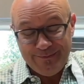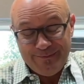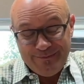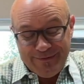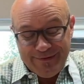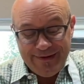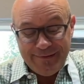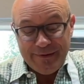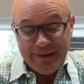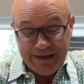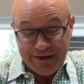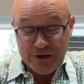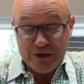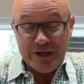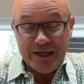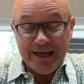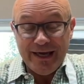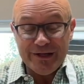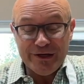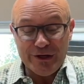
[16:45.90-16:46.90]
the cookie
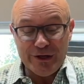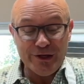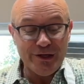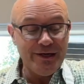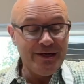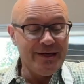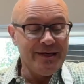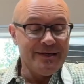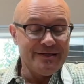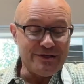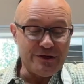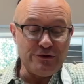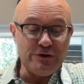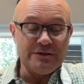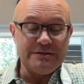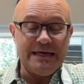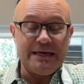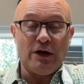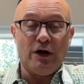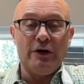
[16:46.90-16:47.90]
cutter. So you can
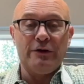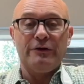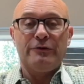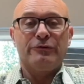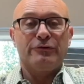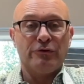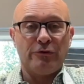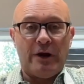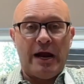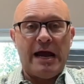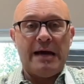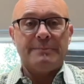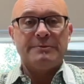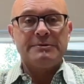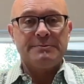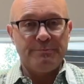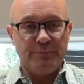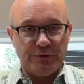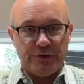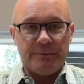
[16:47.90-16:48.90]
take all those scraps,
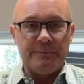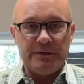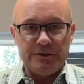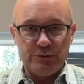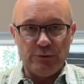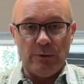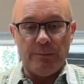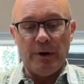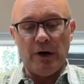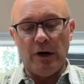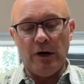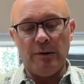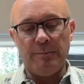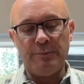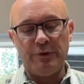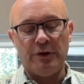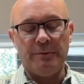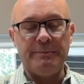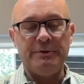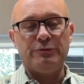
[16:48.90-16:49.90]
put them into a ball,
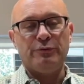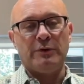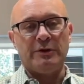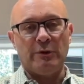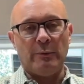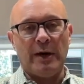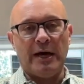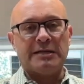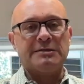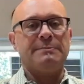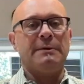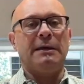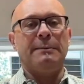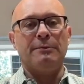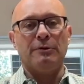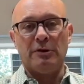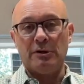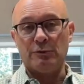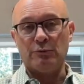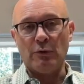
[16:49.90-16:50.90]
put them between the wax
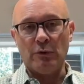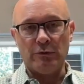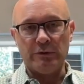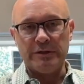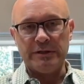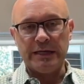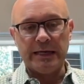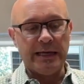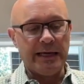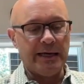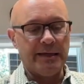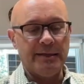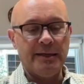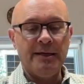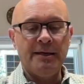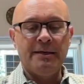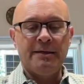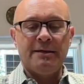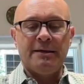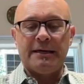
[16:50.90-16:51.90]
paper and roll it again.
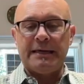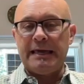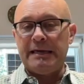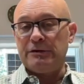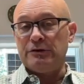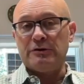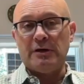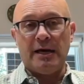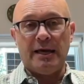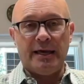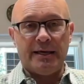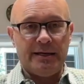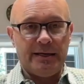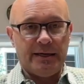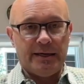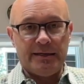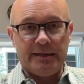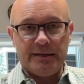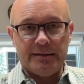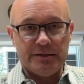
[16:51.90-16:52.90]
Again, you're not adding
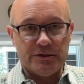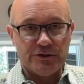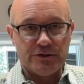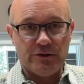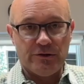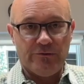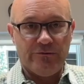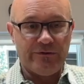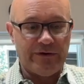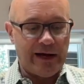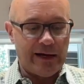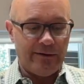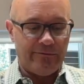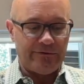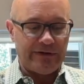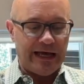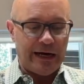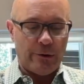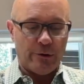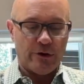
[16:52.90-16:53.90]
any additional
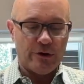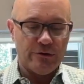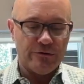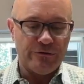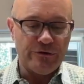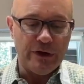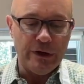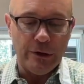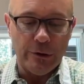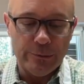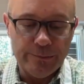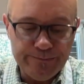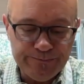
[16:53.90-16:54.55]
flour, so